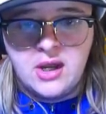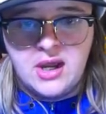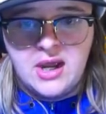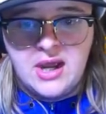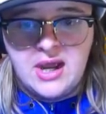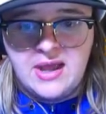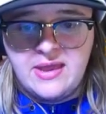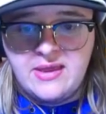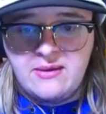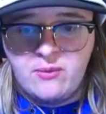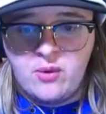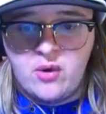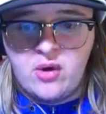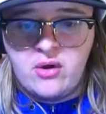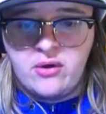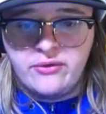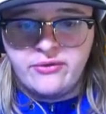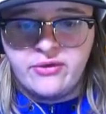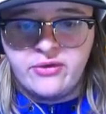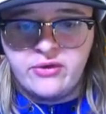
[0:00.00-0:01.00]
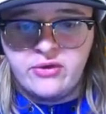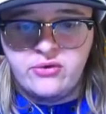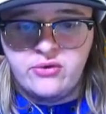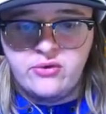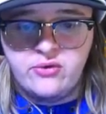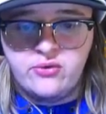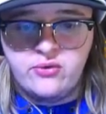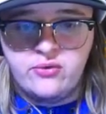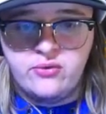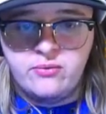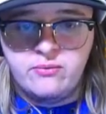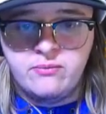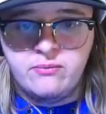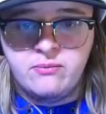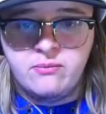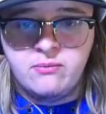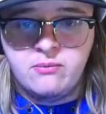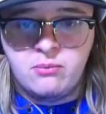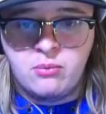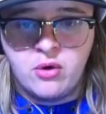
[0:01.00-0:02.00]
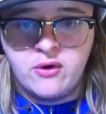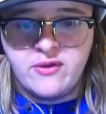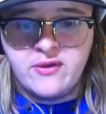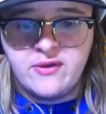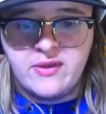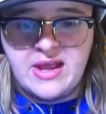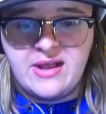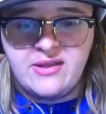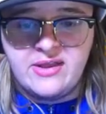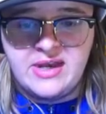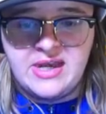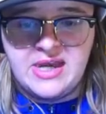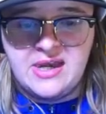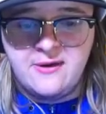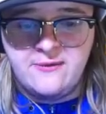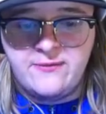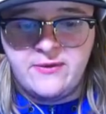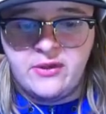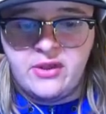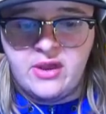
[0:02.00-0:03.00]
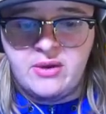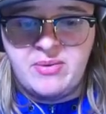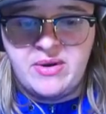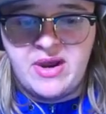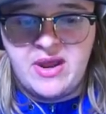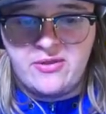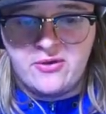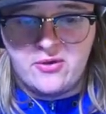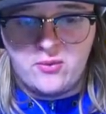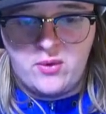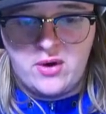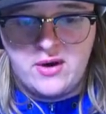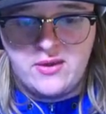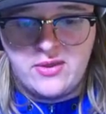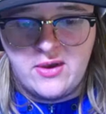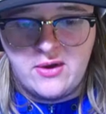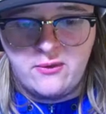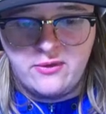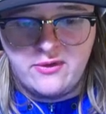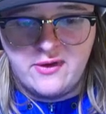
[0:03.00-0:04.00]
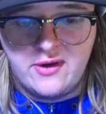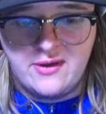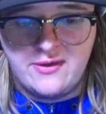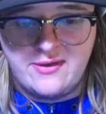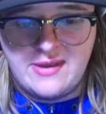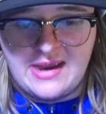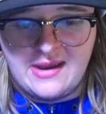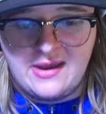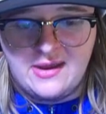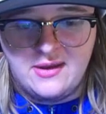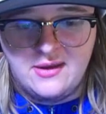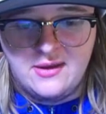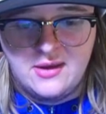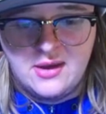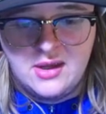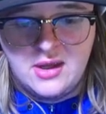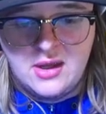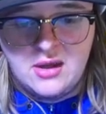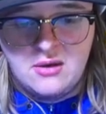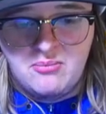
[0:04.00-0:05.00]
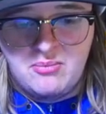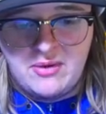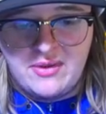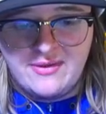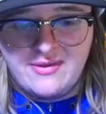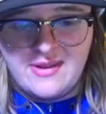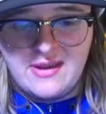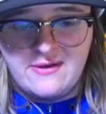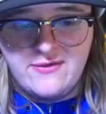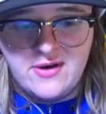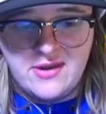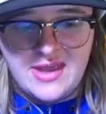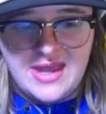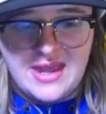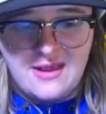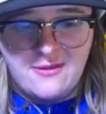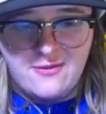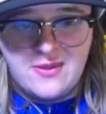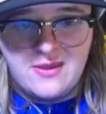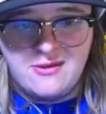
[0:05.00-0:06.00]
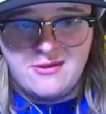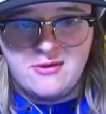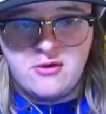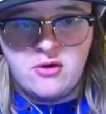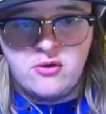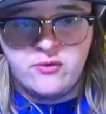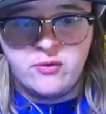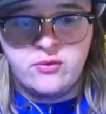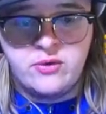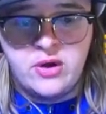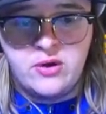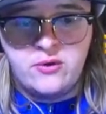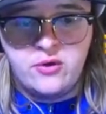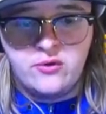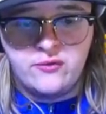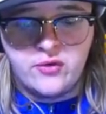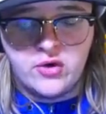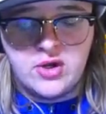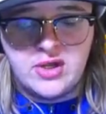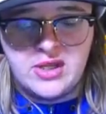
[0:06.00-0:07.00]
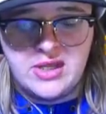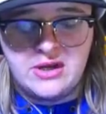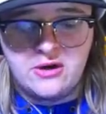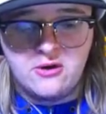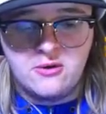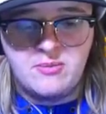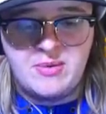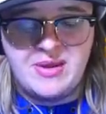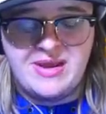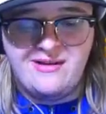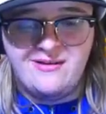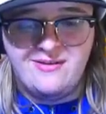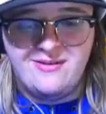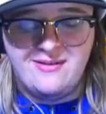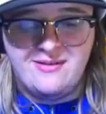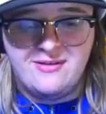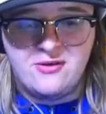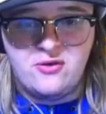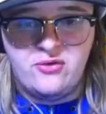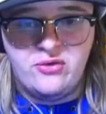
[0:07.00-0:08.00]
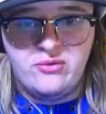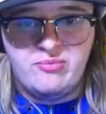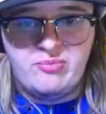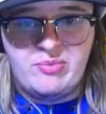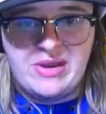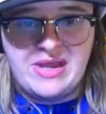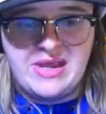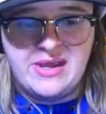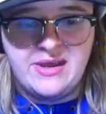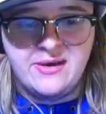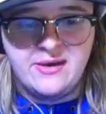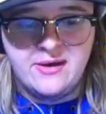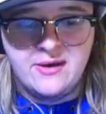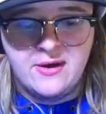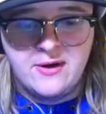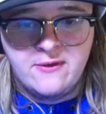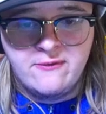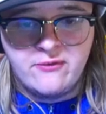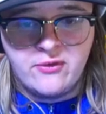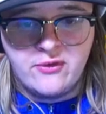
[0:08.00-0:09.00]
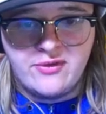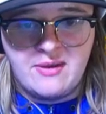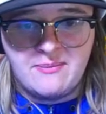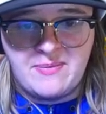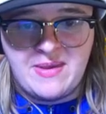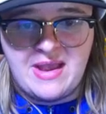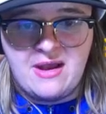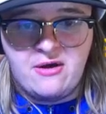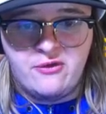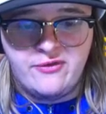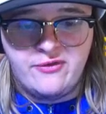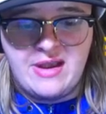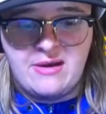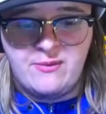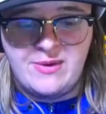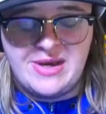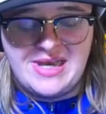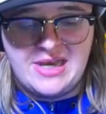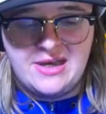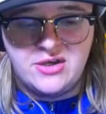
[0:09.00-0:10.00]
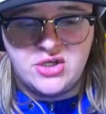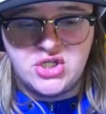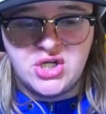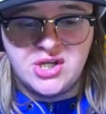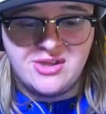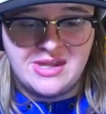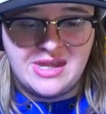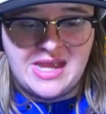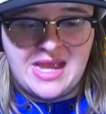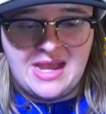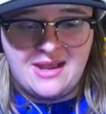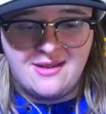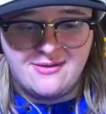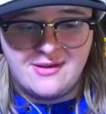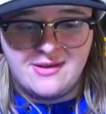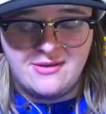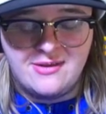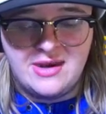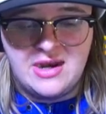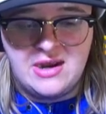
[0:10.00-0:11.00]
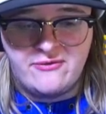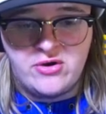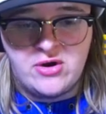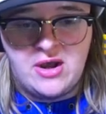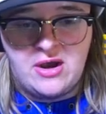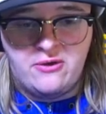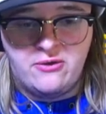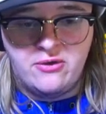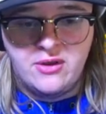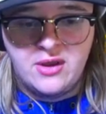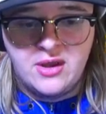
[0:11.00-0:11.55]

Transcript: And then we'll also more than likely need to fill up another one of those in a second. But let's definitely hit this note over here, because this could be for something else that we need, just in case, because you never know.